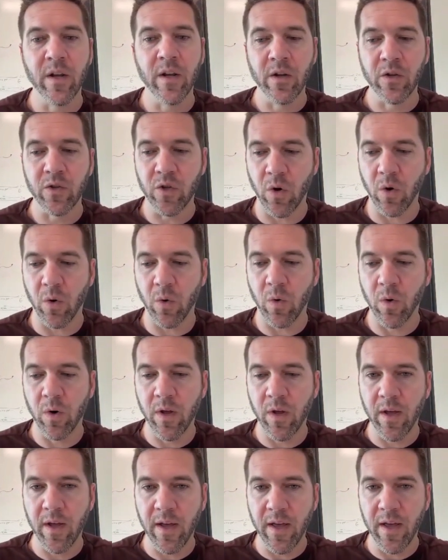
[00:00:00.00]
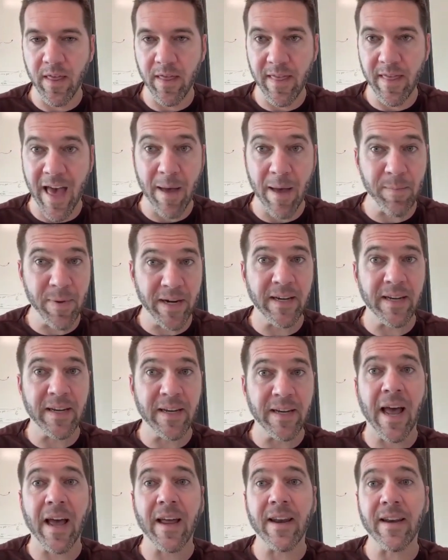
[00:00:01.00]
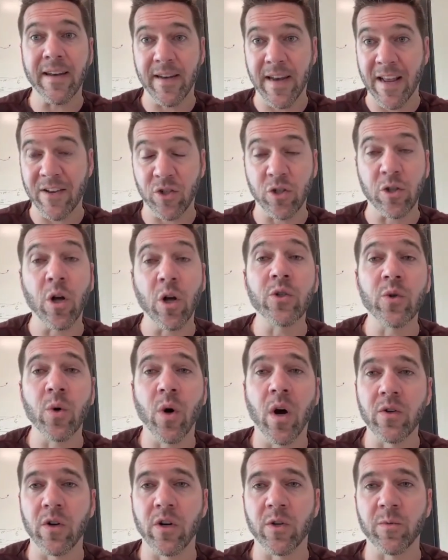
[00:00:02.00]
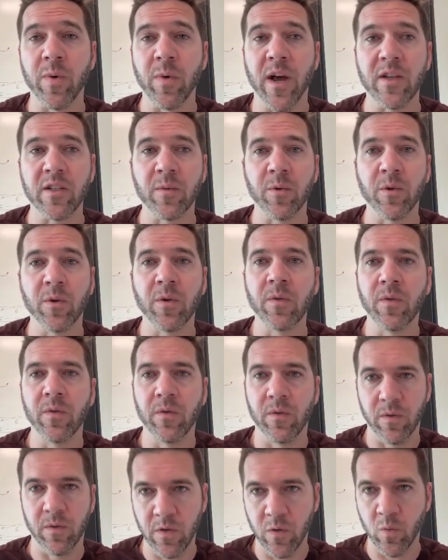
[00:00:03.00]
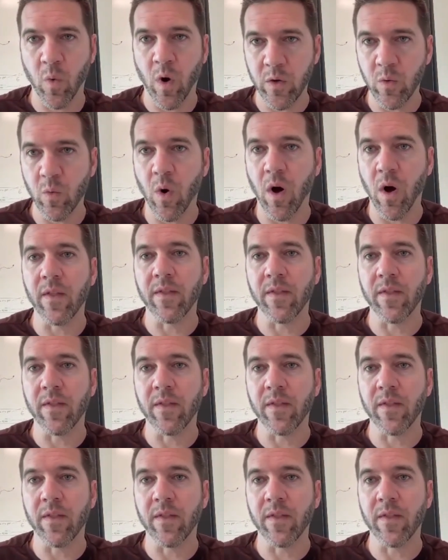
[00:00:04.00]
So that being as close to 100 as possible is what you want.